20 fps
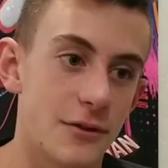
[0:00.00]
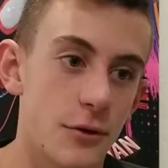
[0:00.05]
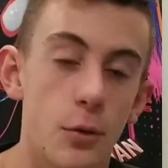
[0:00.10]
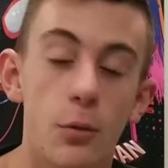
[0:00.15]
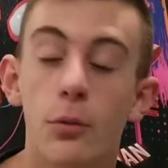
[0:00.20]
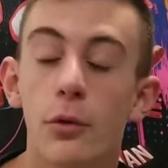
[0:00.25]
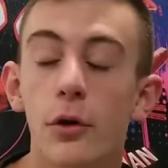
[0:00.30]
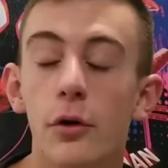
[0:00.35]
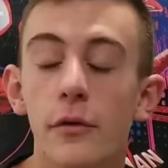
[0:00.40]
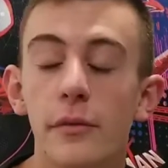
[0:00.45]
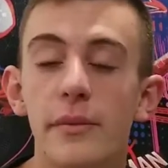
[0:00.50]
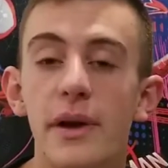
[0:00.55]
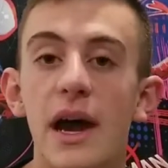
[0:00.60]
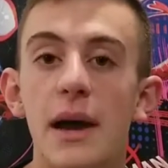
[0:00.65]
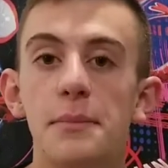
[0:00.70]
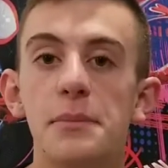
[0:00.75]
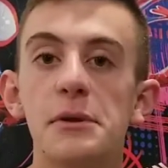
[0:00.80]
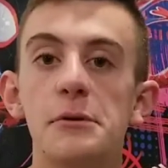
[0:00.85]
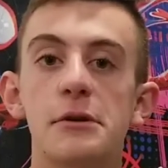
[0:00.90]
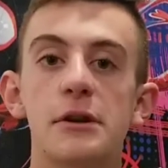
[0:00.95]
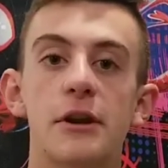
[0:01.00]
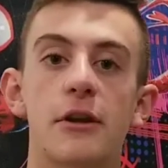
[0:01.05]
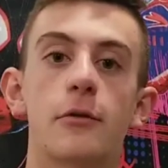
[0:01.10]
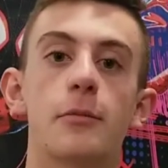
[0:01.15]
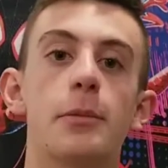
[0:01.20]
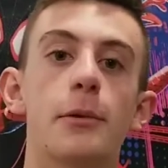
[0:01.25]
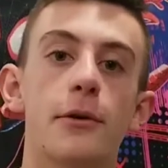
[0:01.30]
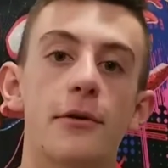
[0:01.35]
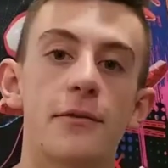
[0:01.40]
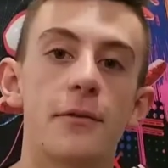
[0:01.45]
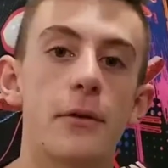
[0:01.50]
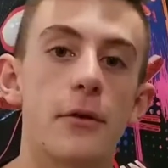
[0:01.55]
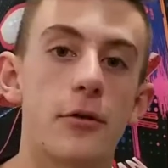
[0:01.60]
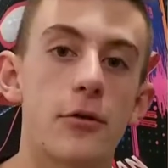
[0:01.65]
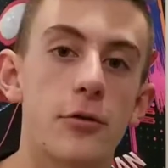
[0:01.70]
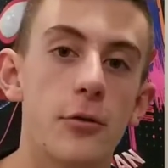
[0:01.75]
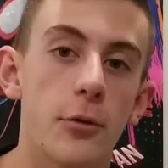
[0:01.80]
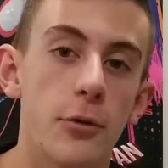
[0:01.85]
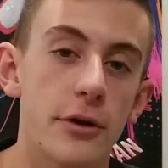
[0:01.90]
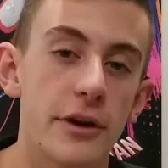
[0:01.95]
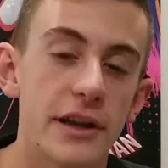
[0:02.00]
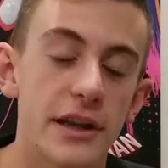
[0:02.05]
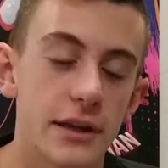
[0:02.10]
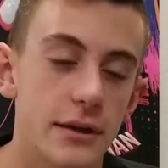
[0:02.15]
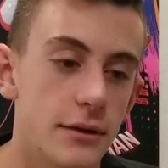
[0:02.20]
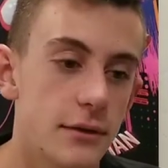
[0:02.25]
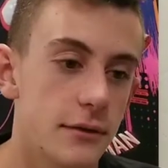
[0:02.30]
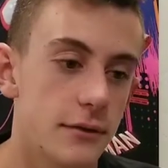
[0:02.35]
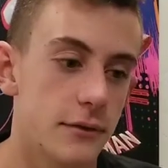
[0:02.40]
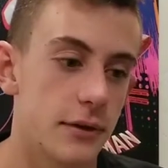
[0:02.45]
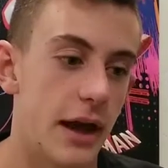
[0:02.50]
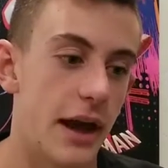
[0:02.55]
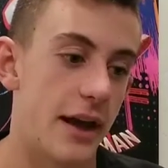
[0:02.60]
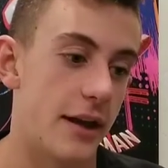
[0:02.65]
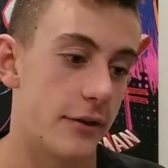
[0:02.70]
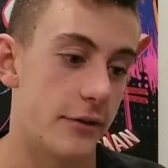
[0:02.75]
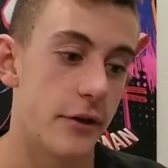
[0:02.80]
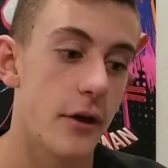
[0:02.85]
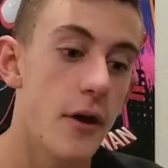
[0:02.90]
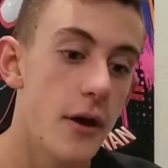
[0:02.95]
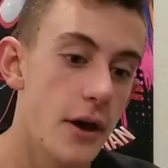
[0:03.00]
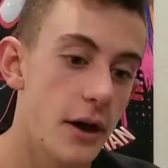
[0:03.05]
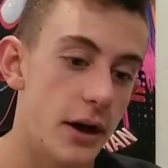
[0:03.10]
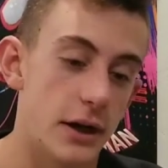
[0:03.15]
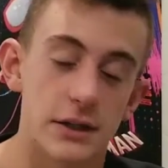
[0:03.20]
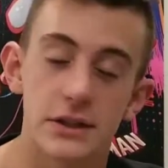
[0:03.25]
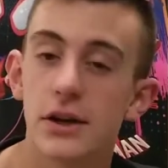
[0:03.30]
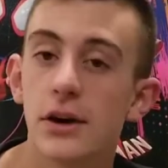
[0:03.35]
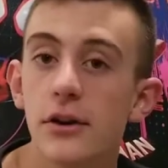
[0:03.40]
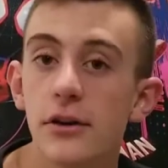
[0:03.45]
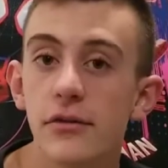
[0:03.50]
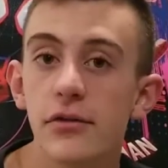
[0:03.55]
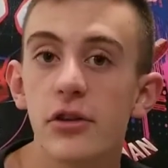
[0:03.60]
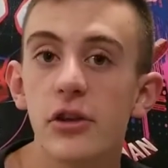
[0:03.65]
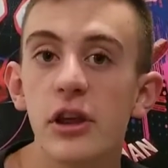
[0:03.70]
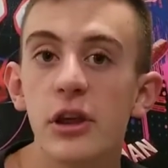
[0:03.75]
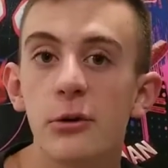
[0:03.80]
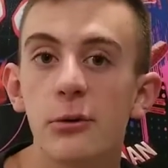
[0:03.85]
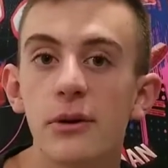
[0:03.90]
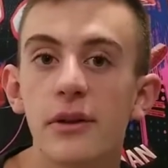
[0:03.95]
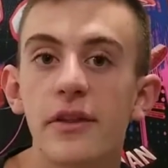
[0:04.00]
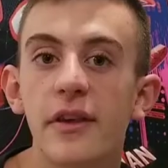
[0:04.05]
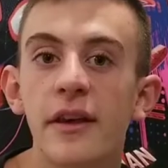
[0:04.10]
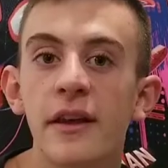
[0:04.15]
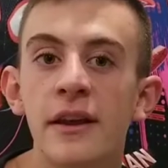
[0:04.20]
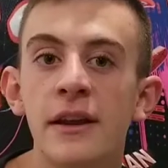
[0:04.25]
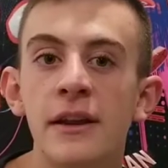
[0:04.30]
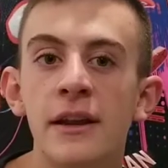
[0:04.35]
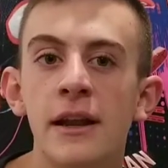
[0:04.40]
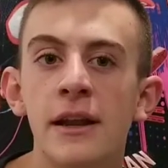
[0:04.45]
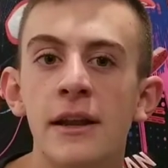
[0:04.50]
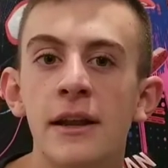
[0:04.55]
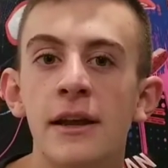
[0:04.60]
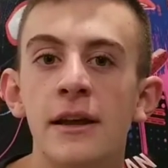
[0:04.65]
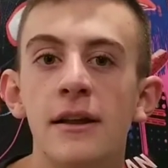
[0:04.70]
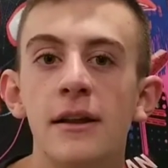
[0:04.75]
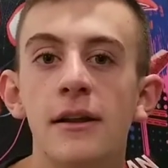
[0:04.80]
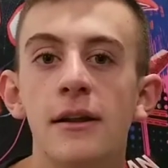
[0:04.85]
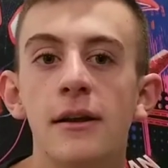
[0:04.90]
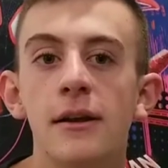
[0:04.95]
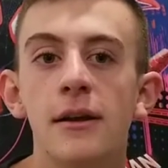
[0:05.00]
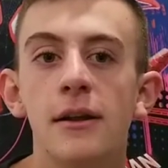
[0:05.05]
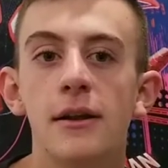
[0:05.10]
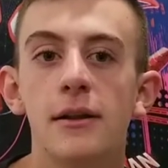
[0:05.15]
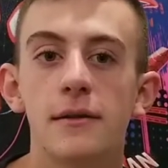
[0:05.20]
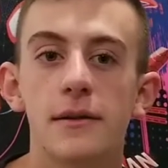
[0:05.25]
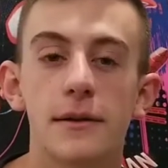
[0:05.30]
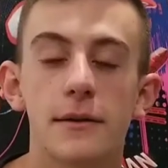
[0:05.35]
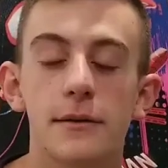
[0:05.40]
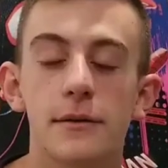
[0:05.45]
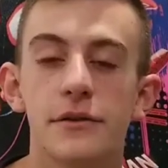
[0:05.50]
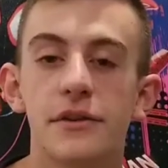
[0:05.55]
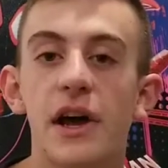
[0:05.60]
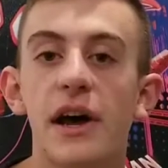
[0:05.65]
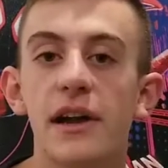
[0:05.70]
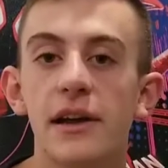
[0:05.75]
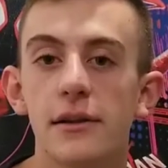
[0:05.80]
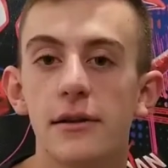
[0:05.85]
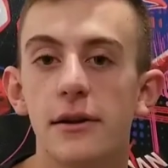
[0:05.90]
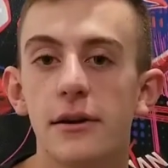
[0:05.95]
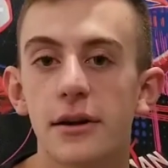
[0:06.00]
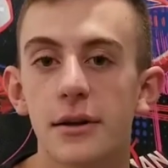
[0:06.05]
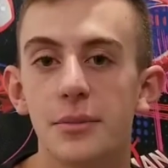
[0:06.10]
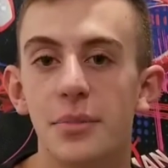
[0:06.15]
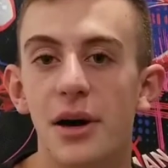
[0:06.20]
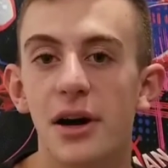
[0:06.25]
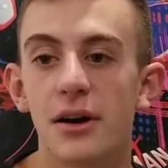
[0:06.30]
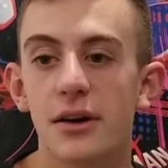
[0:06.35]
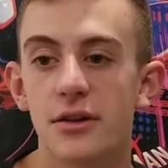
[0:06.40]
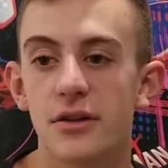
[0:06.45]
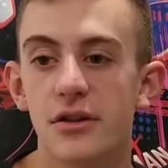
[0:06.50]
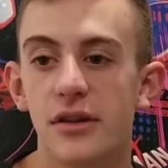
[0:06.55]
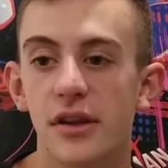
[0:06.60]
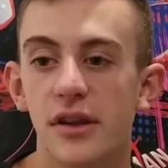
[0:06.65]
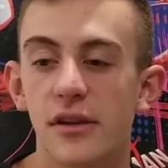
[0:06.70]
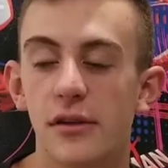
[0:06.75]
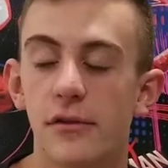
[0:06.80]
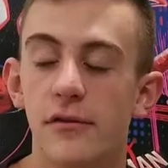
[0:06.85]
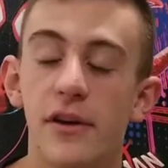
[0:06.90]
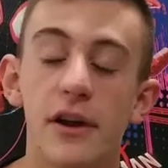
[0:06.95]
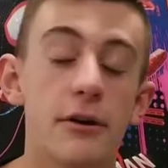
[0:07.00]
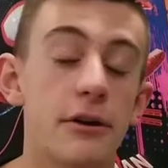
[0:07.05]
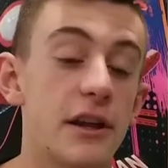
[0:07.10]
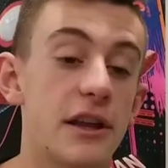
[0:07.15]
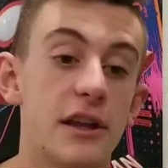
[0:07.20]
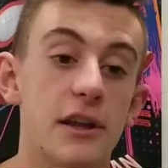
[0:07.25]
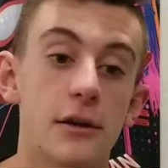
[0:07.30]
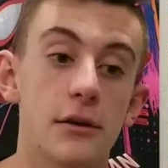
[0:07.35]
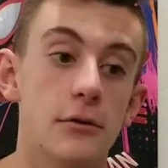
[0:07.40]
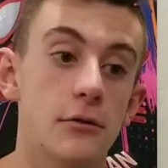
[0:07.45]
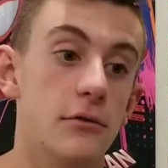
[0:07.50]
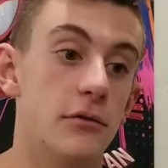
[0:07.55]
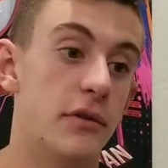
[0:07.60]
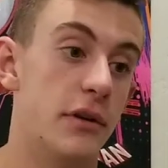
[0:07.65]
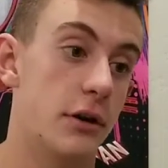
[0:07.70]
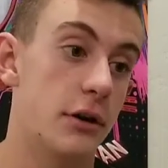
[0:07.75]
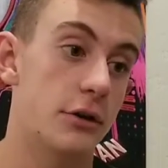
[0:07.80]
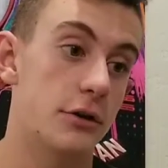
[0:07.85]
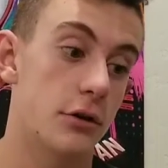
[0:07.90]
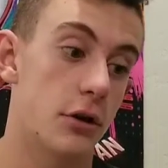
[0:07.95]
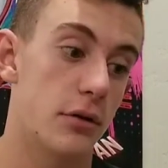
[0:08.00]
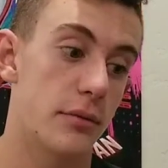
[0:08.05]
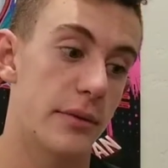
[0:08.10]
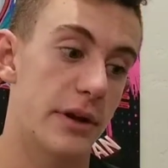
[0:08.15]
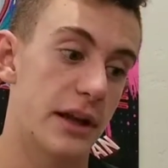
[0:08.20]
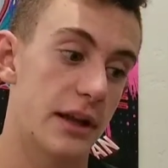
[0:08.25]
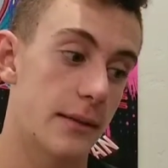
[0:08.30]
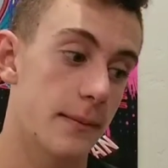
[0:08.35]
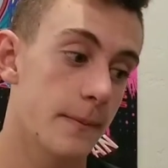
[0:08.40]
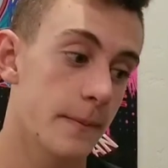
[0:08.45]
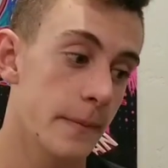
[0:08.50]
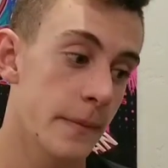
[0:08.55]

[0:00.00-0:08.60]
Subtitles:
The world map you can explore for the story has a ton of secrets hidden in it, little dialogue boxes, very cute, very charming,